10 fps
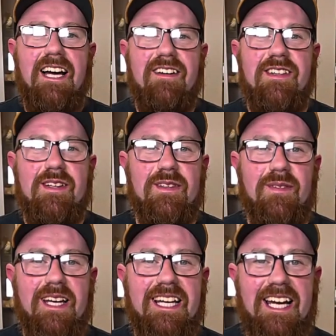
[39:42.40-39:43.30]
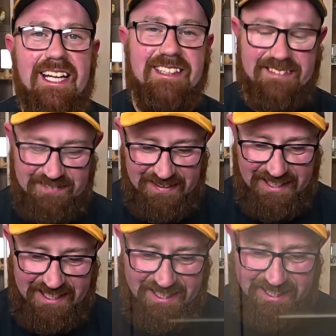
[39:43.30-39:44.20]
Have a good weekend.
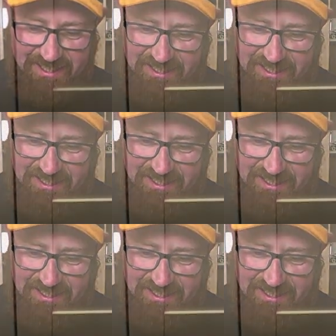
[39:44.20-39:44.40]
Bye.